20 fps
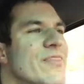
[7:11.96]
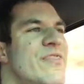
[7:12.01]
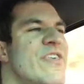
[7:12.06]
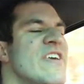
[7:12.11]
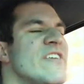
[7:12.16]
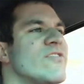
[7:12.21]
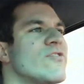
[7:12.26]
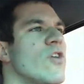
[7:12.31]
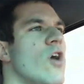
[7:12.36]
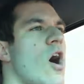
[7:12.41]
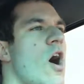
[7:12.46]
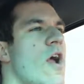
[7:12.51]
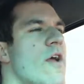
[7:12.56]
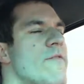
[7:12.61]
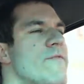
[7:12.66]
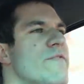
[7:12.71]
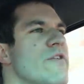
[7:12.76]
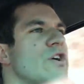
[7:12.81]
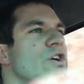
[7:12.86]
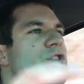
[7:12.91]
This
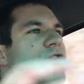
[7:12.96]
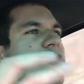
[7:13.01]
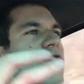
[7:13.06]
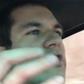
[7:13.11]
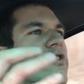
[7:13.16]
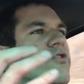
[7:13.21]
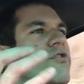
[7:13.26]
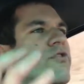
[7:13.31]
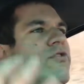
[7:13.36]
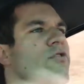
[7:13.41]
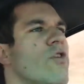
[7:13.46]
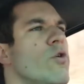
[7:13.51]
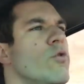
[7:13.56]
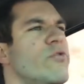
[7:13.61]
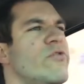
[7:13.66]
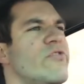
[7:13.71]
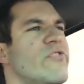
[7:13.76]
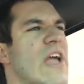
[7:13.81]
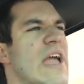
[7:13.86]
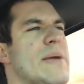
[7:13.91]
car feels so
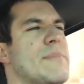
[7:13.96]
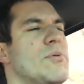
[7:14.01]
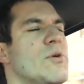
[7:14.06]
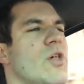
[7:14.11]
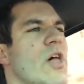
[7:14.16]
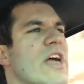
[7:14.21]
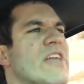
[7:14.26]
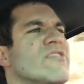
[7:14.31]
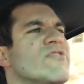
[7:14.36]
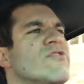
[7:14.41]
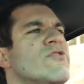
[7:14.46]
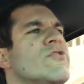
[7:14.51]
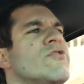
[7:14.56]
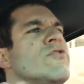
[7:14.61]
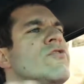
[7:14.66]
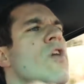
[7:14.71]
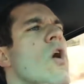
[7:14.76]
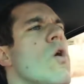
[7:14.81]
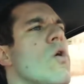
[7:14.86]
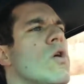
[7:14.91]
stable and
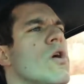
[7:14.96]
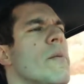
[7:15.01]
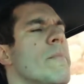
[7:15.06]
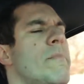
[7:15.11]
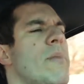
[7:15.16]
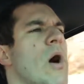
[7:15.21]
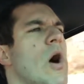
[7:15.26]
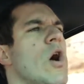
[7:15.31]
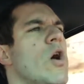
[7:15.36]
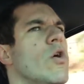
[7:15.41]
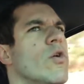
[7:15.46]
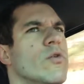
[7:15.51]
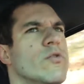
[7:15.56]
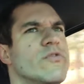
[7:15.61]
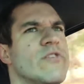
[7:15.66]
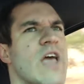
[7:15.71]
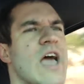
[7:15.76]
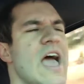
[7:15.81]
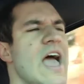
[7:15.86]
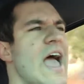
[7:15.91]
so
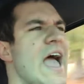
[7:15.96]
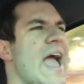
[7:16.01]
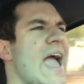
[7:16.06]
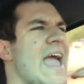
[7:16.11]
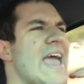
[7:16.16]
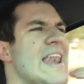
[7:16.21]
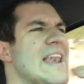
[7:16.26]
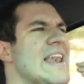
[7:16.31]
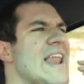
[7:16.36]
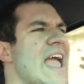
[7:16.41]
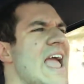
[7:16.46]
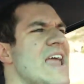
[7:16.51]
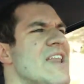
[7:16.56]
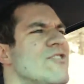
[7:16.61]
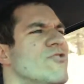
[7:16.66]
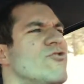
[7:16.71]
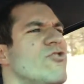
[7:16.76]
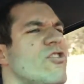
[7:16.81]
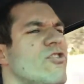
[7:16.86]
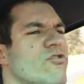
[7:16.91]
composed
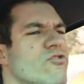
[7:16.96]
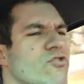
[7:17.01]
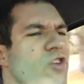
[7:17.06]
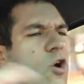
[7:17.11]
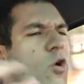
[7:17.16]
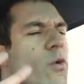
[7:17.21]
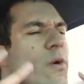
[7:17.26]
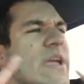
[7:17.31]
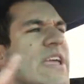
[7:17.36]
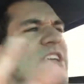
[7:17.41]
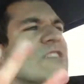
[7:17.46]
and just so